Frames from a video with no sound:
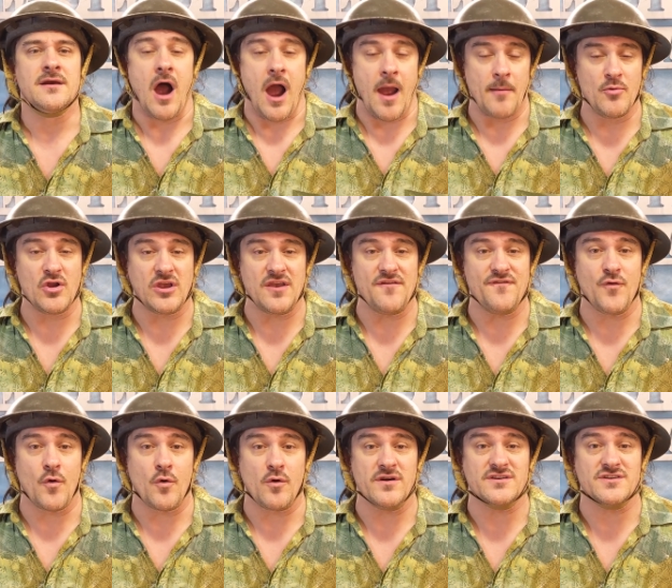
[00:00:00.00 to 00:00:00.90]
I'm looking
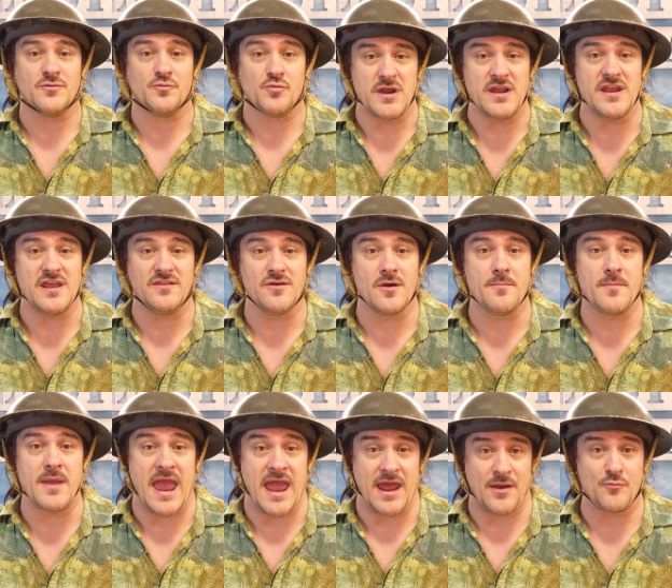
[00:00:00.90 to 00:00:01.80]
forward to reading them
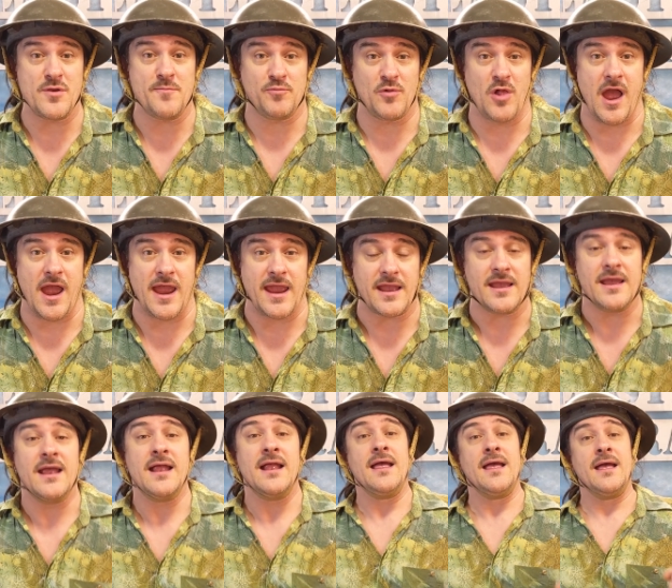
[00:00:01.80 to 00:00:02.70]
and replying.
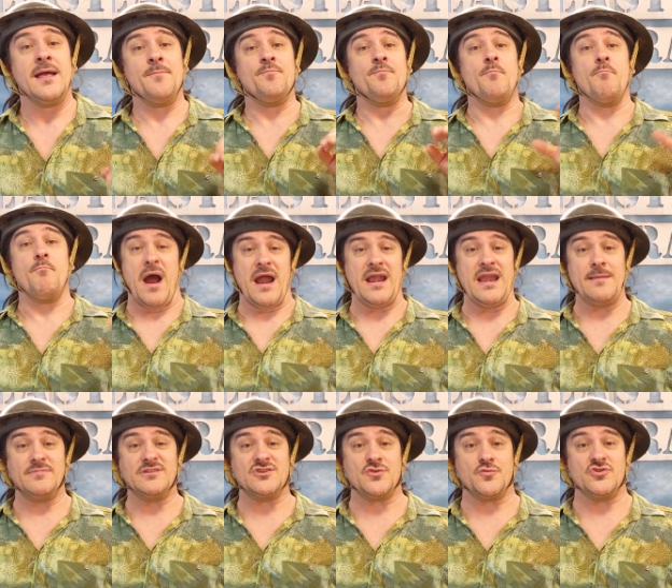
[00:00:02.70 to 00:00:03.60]
My
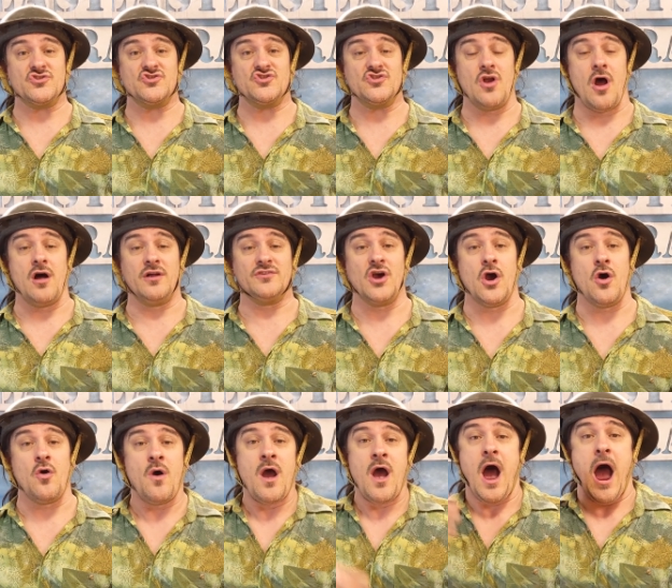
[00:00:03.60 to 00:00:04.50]
name is Christian
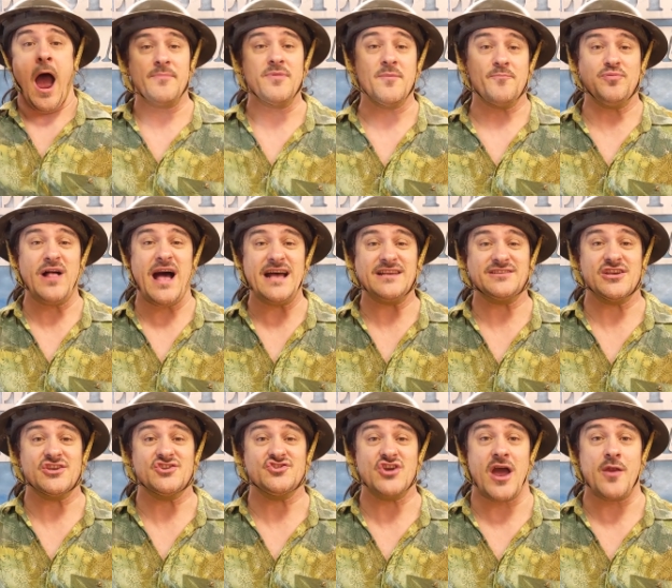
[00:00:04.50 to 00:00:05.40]
Aldo. I'm the
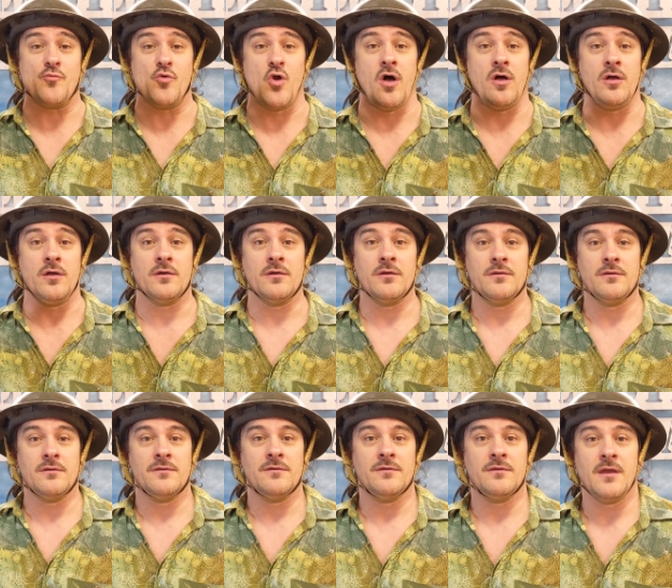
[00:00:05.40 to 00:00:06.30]
Plastic General.
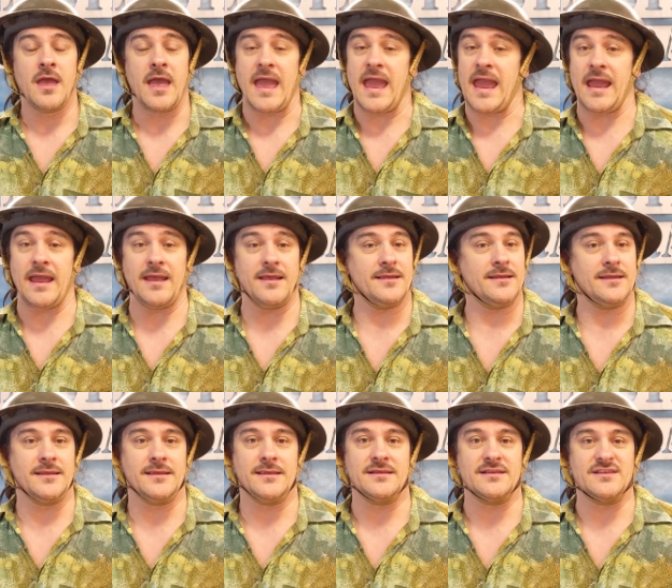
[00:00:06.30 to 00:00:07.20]

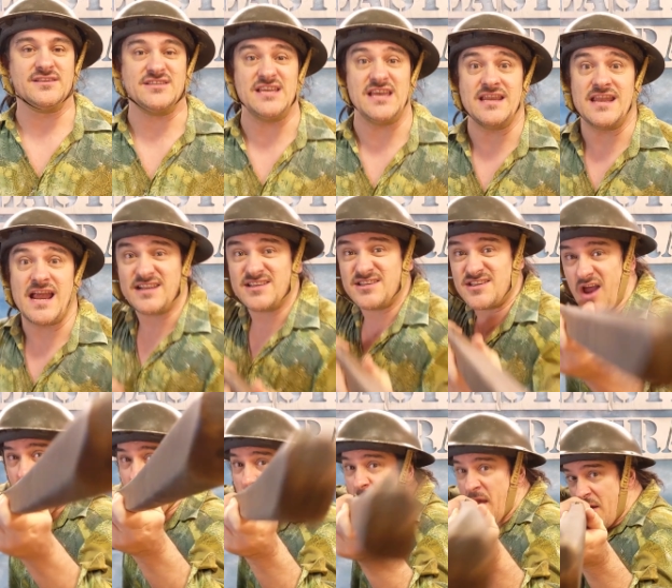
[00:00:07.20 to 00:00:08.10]
See you next
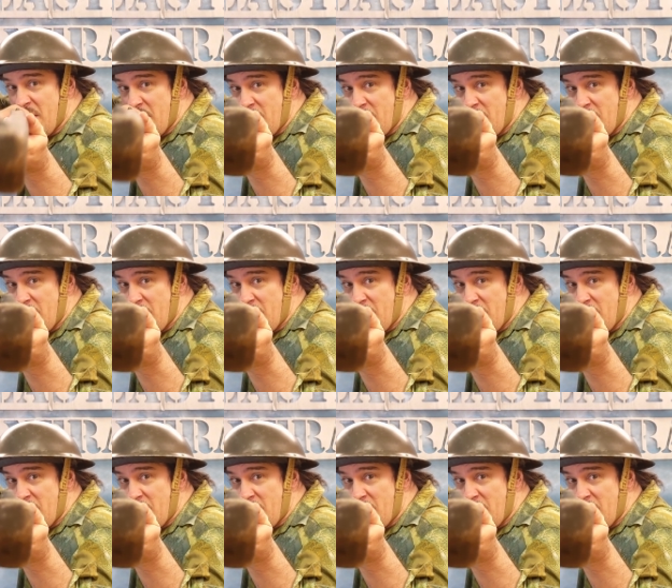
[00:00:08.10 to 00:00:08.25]
time.